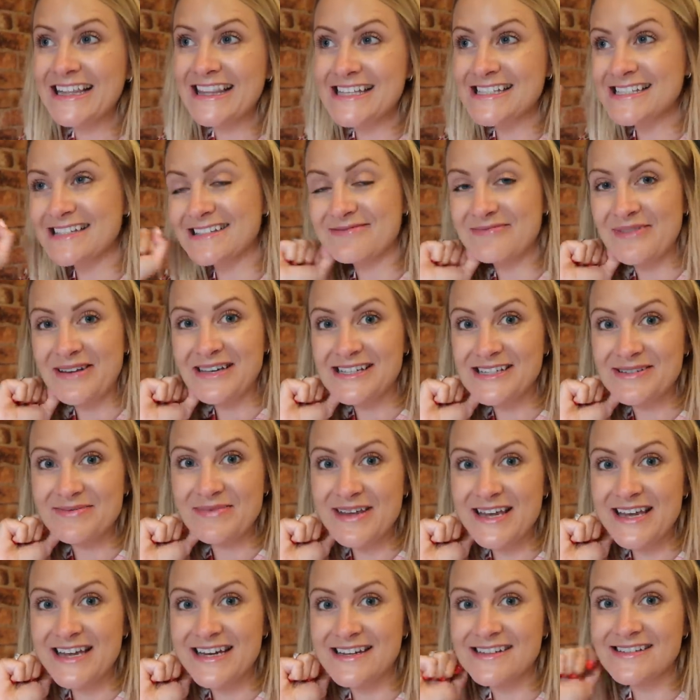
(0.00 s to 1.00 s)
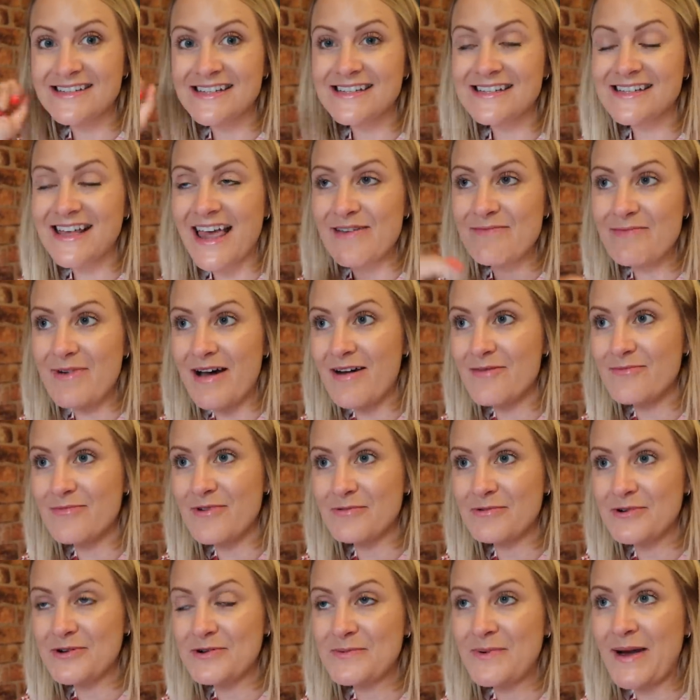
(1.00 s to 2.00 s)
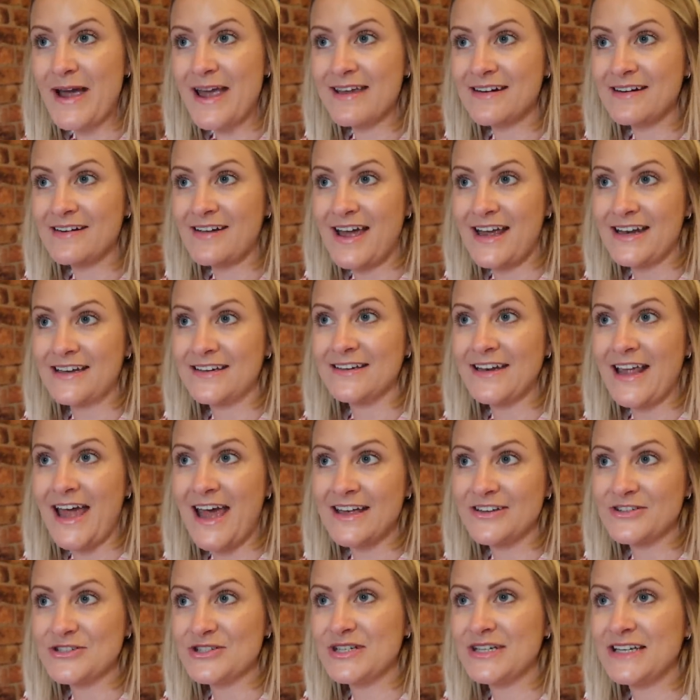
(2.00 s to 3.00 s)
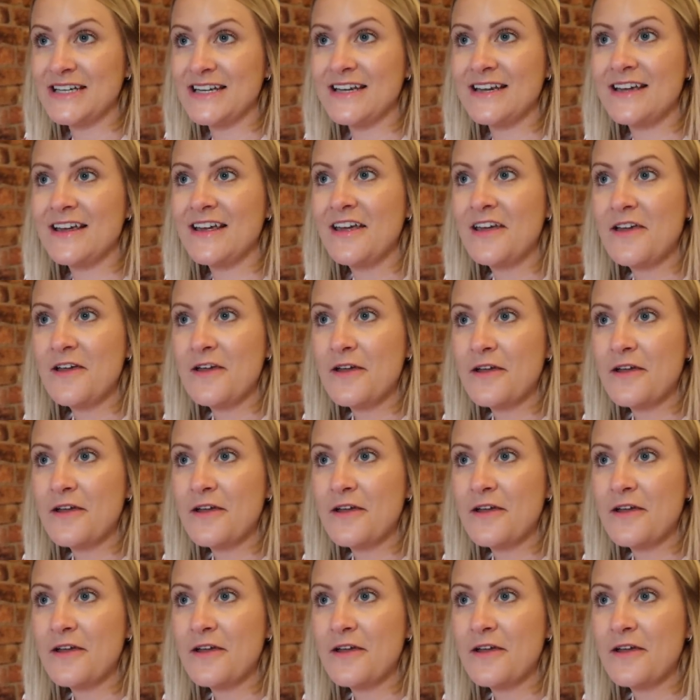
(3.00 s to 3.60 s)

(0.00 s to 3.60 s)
This is meant to be, because this came up while we were away and I hadn't actually